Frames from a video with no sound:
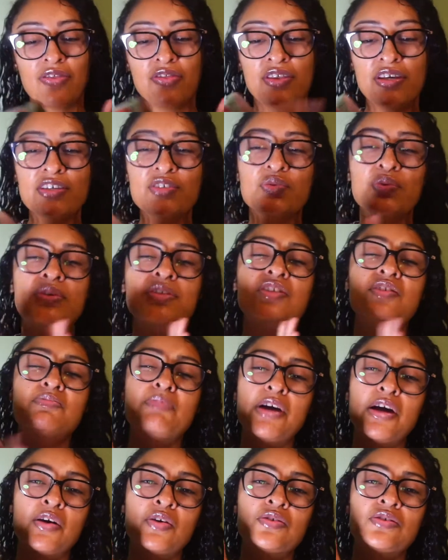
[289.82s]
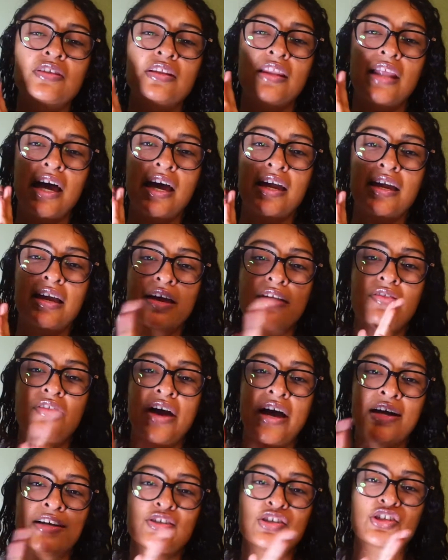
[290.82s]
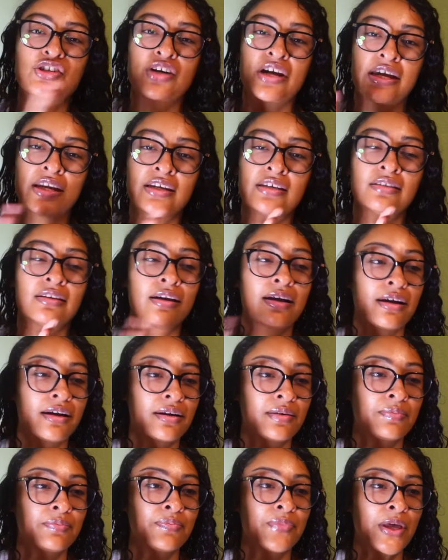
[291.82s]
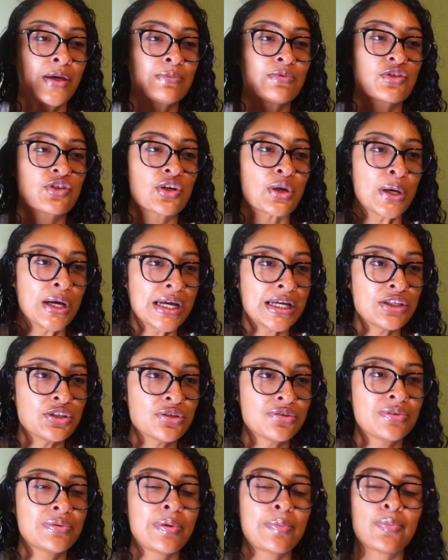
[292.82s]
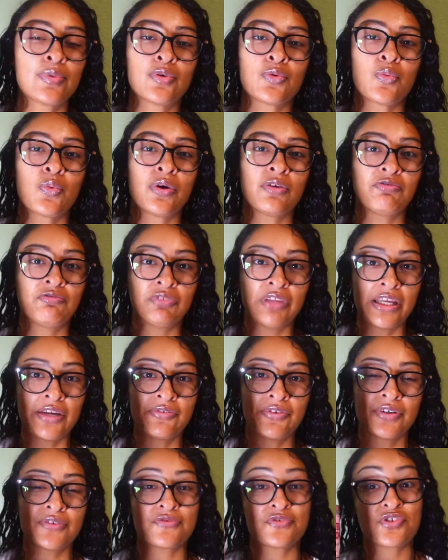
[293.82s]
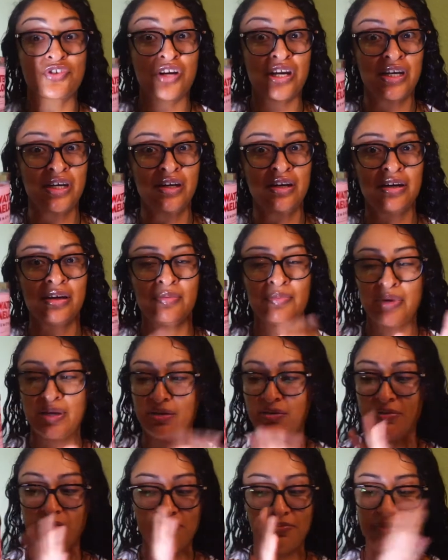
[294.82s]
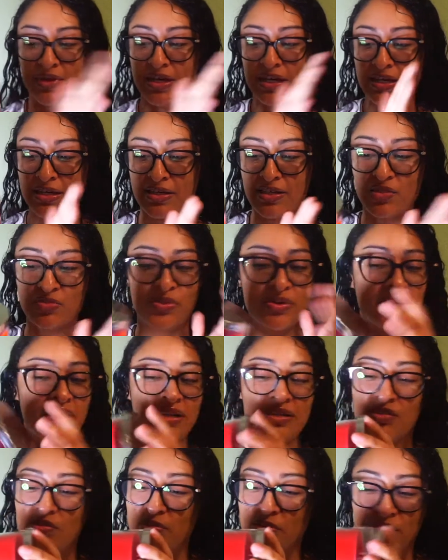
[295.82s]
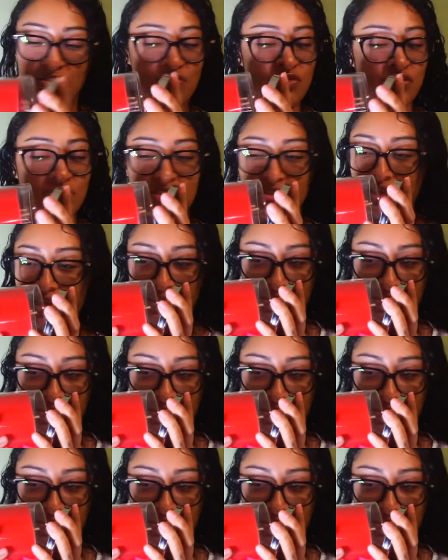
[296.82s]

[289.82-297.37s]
This one smells like that Trident gum. I'm trying to remember what flavor of Trident gum it is, but it smells just like